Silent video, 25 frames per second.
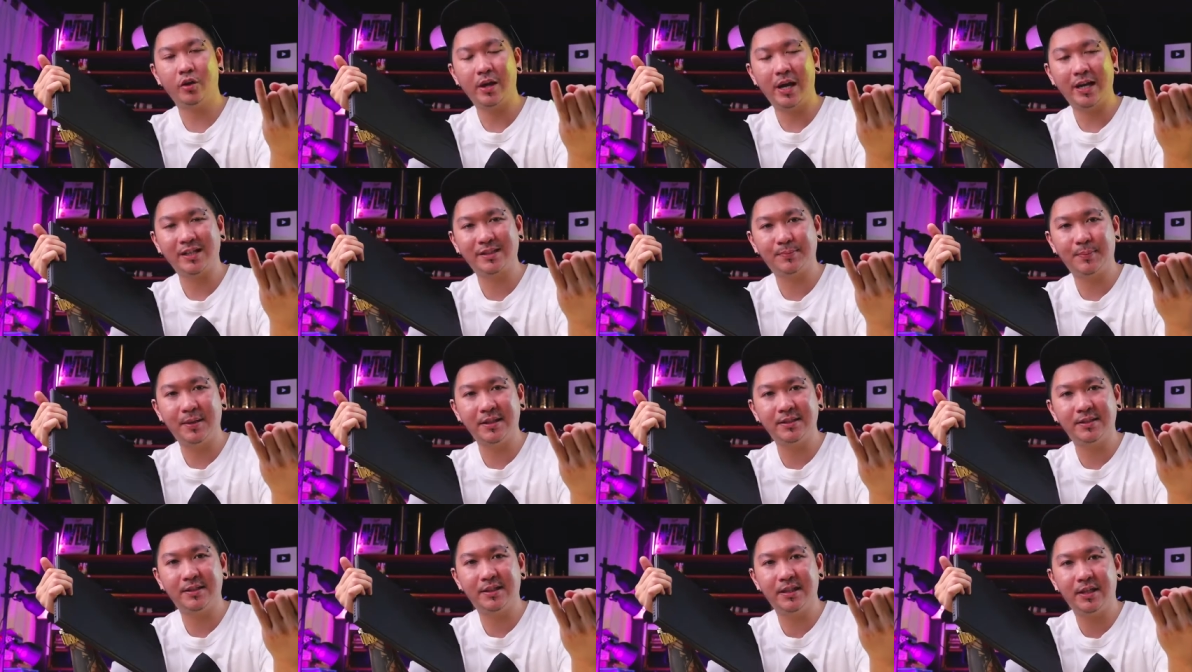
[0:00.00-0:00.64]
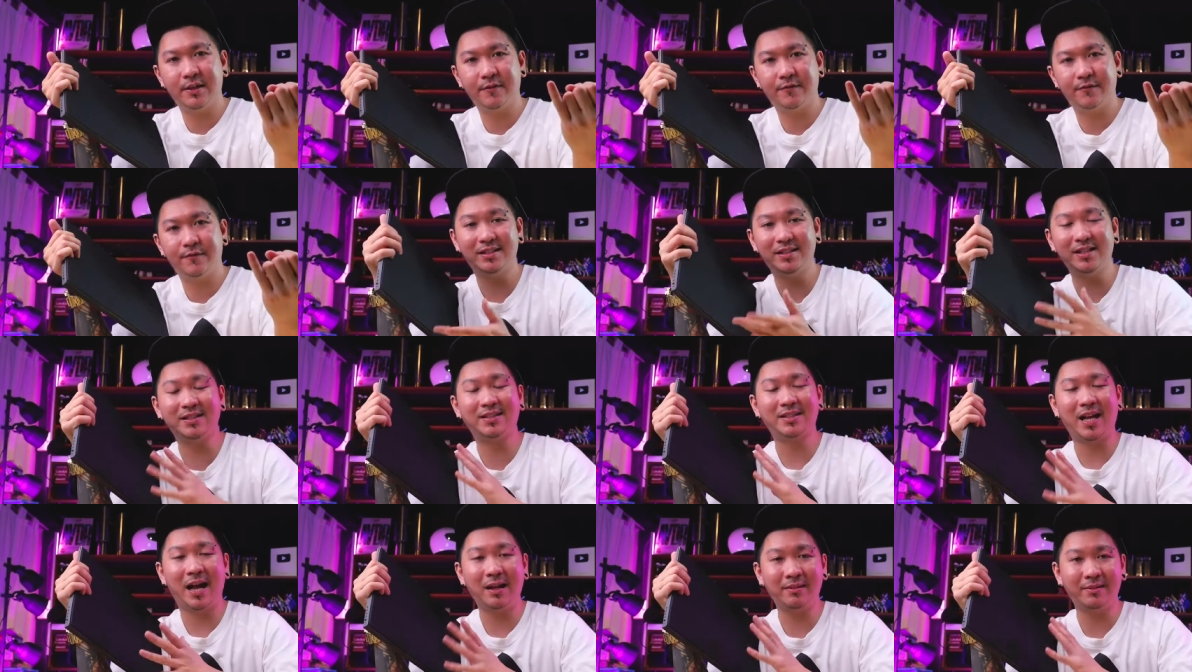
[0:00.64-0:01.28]
Not expensive.
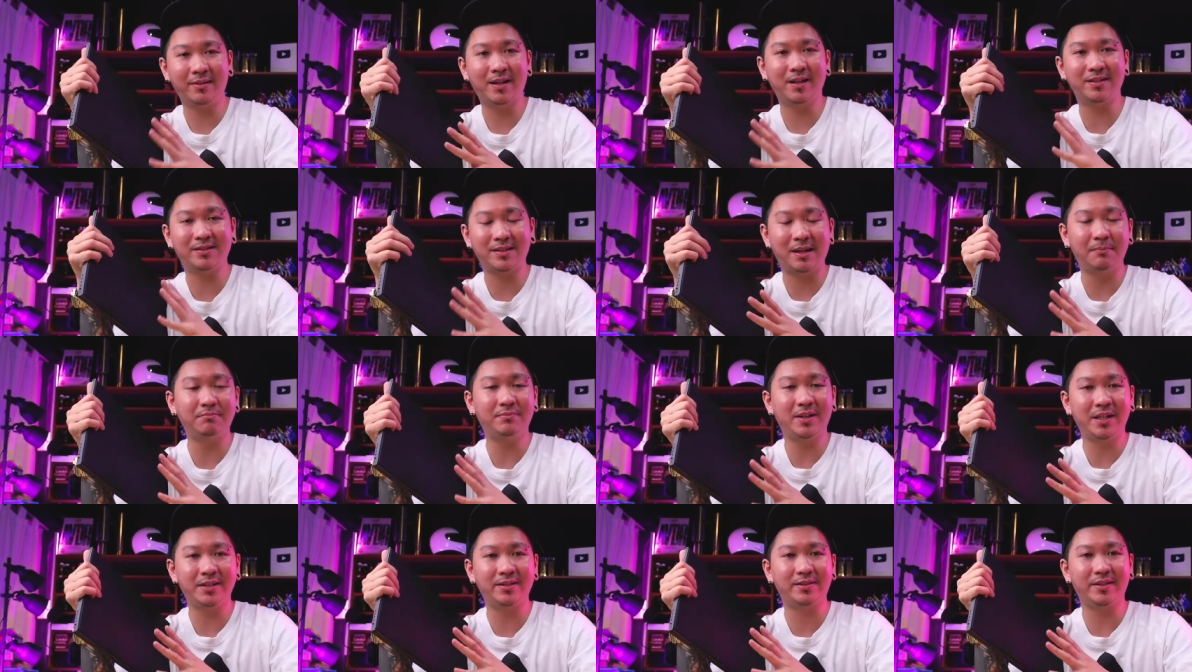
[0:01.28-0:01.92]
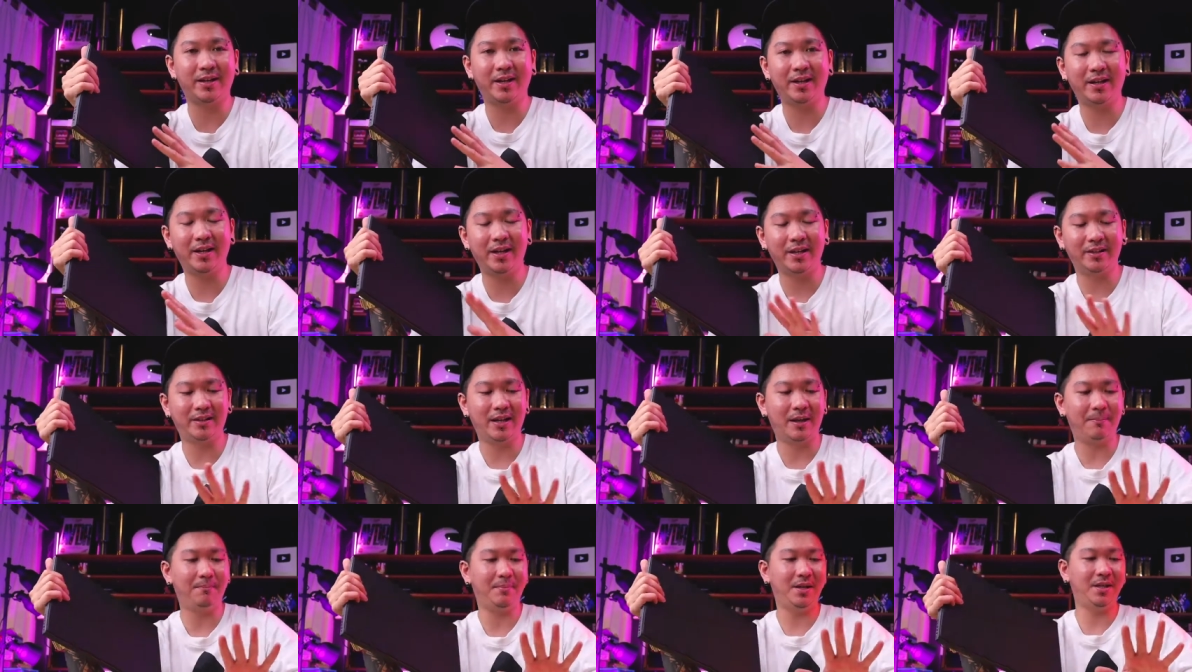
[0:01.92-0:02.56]
six hundred something
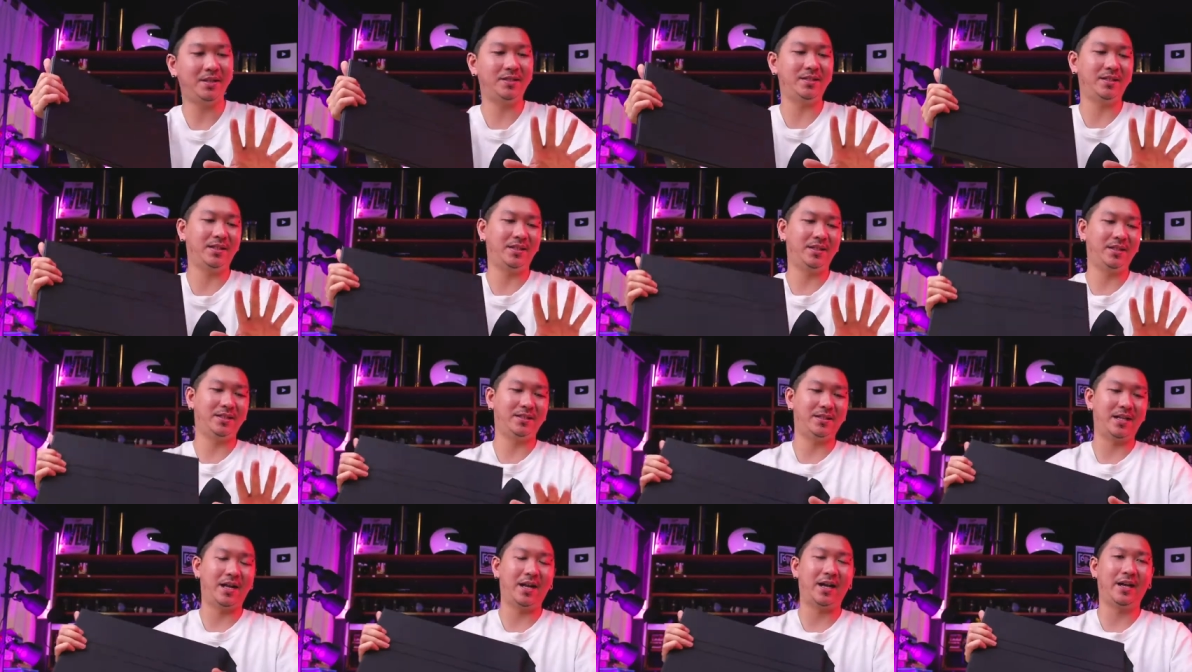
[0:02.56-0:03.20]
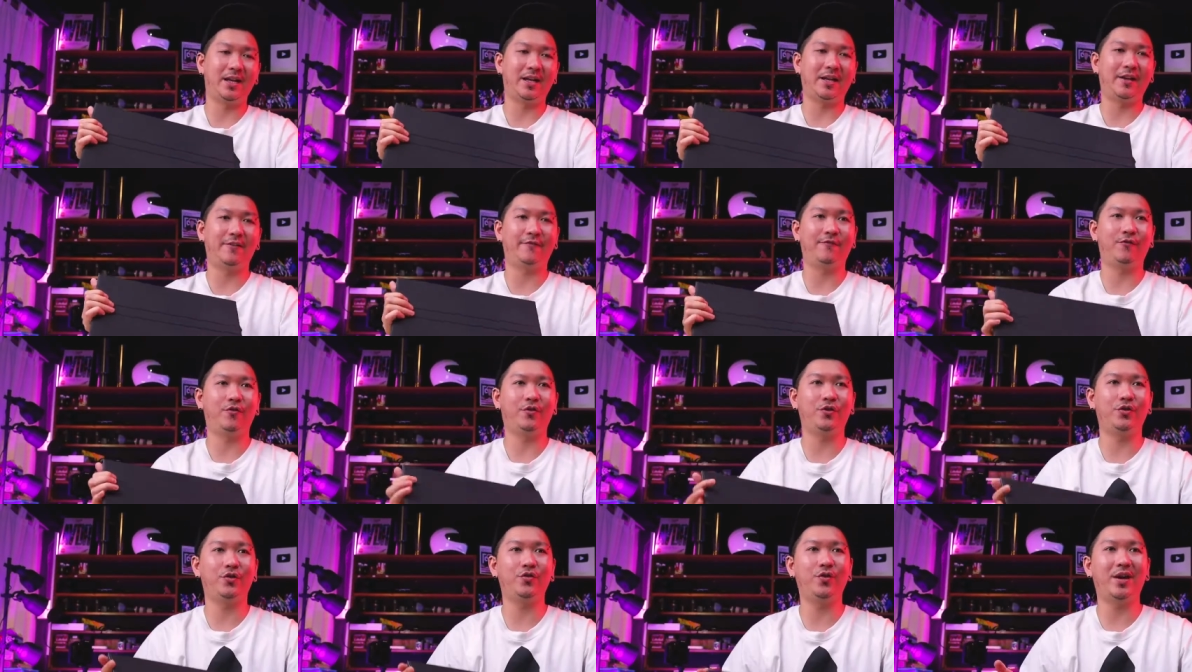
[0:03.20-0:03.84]
ringgit, that means is uh, if
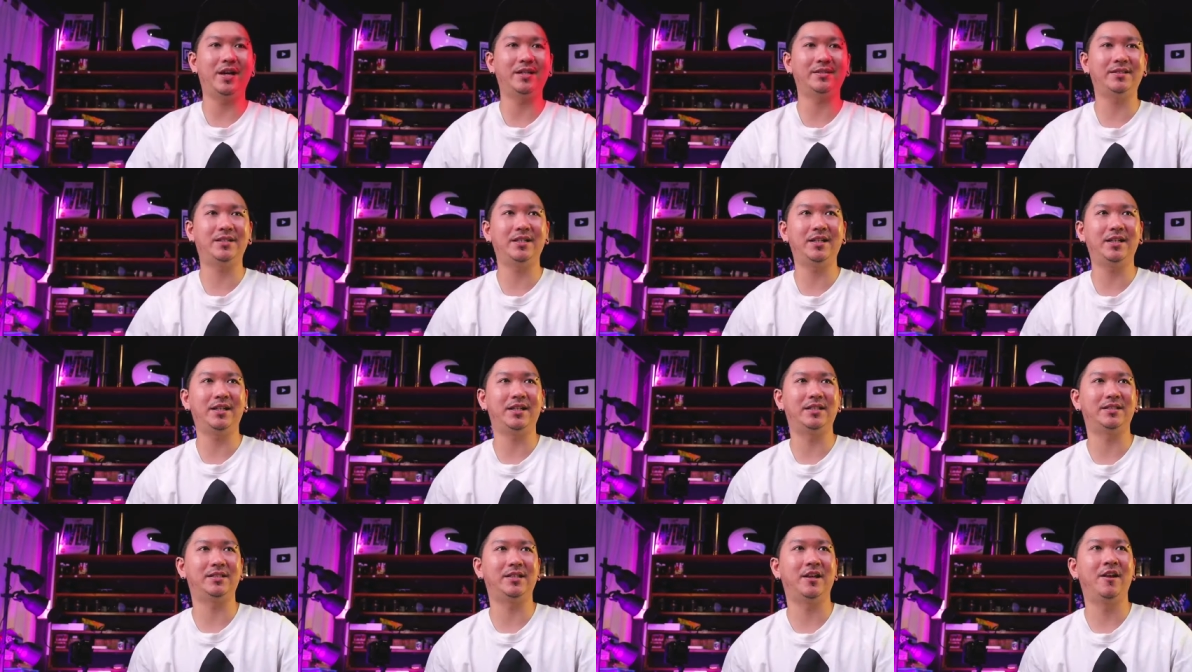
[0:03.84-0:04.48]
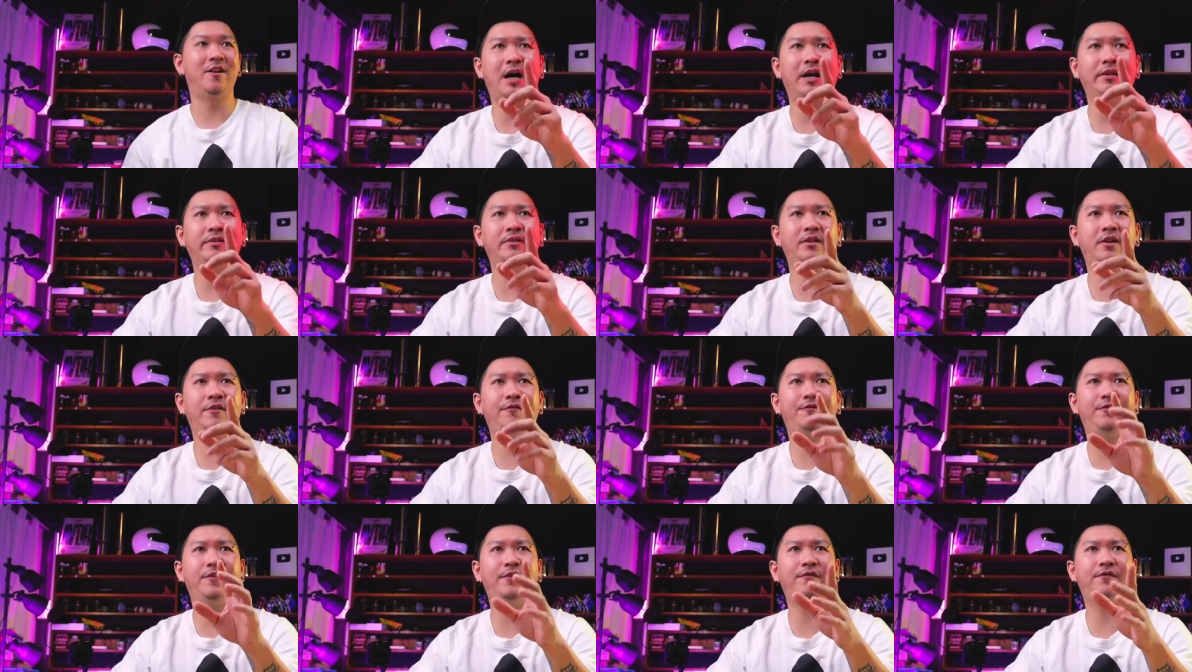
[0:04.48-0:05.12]
for U S D is one
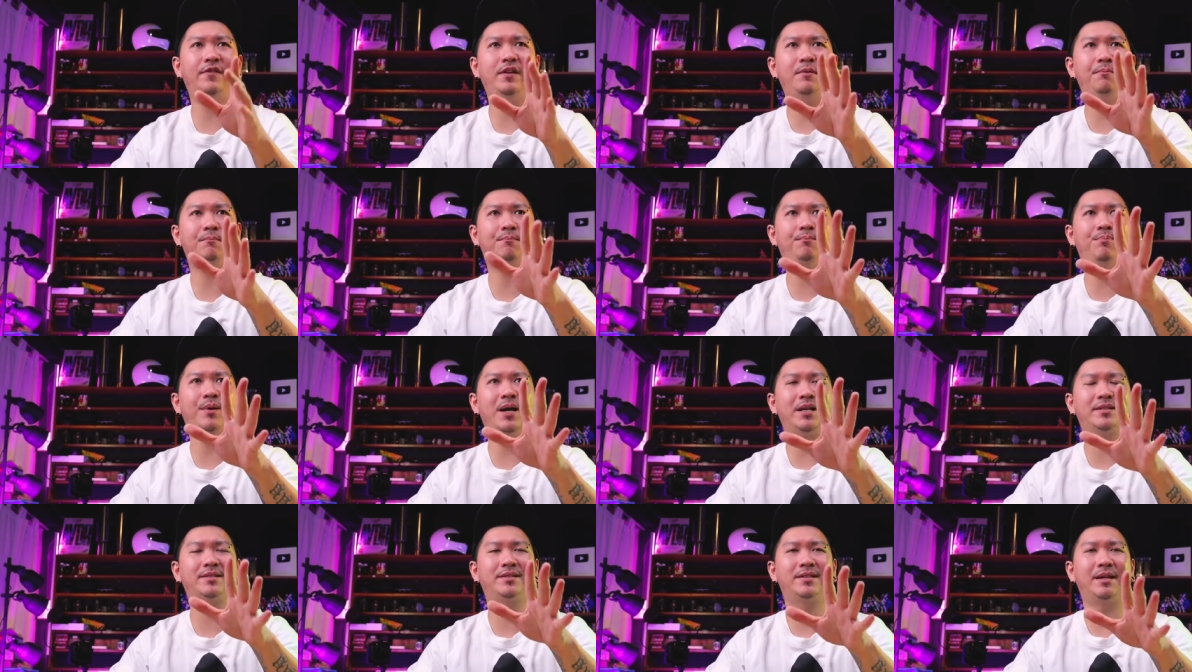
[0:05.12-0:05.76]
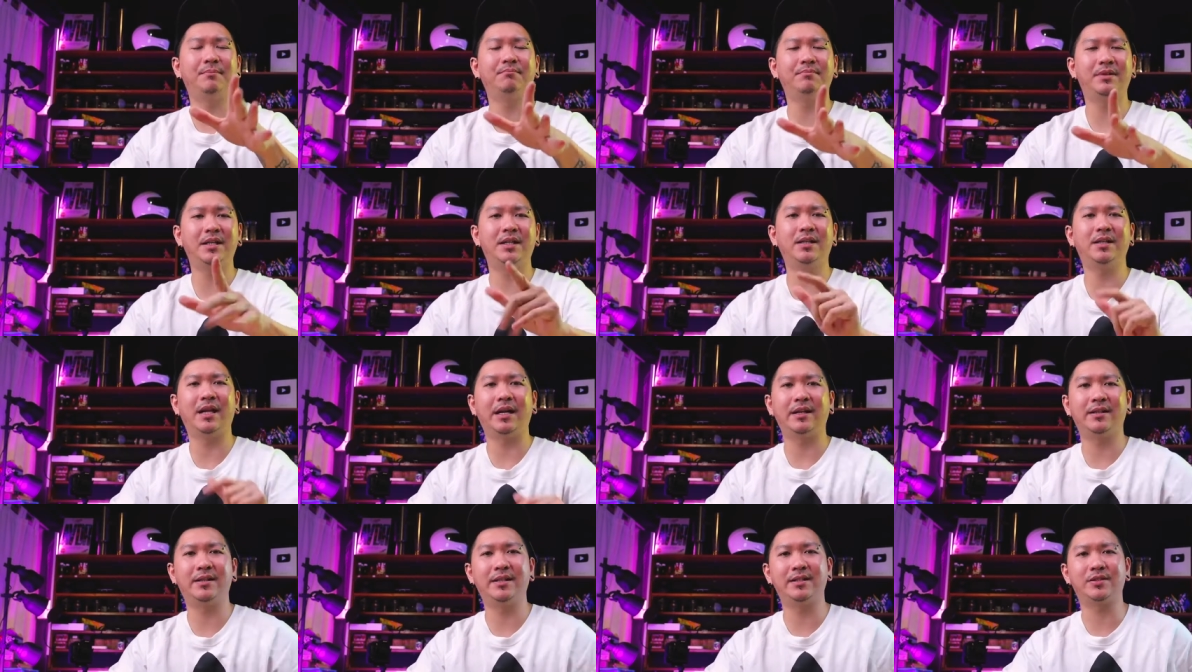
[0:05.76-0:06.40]
hundred fifty bucks something
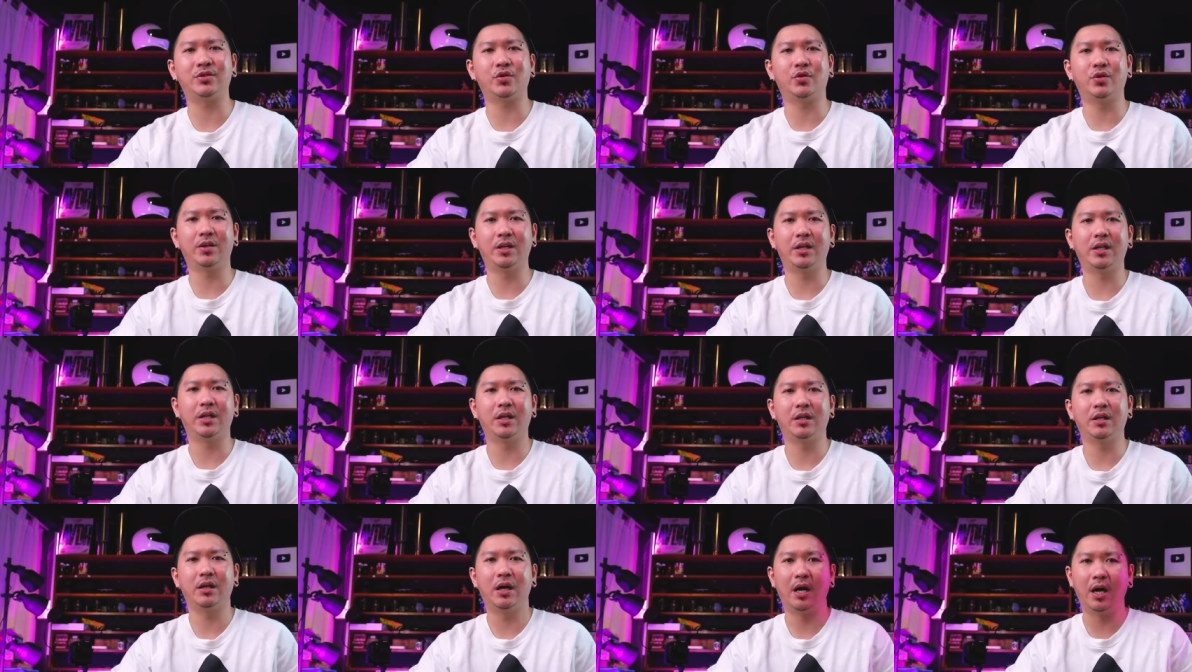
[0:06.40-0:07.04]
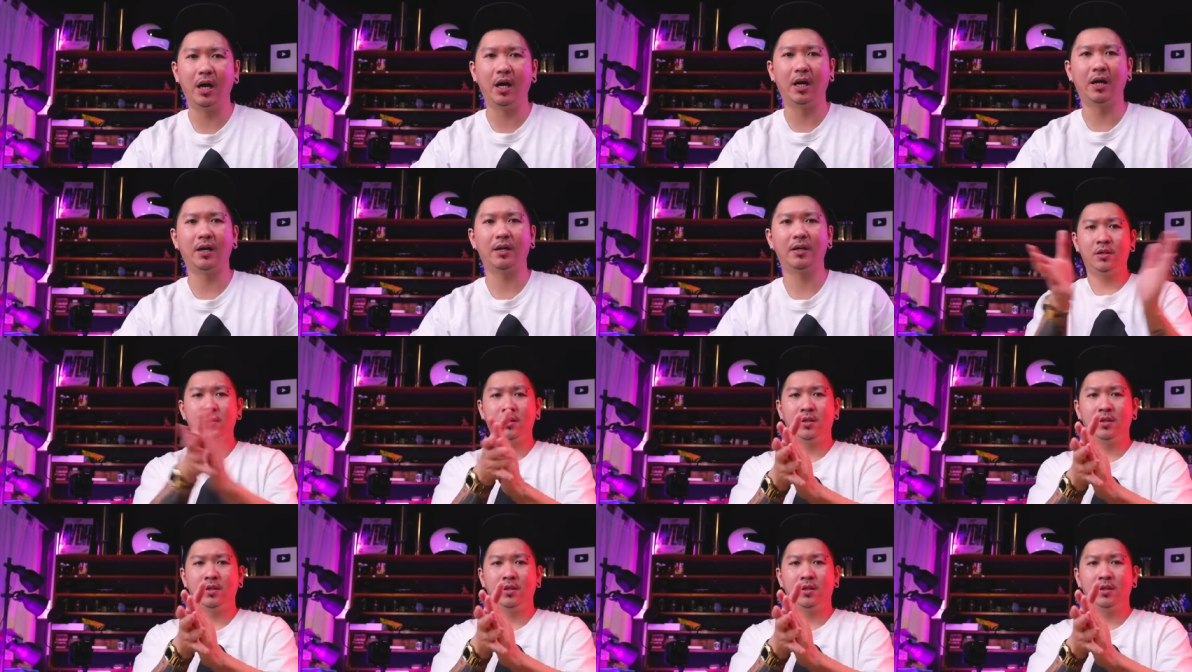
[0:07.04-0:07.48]
like this only. Huh.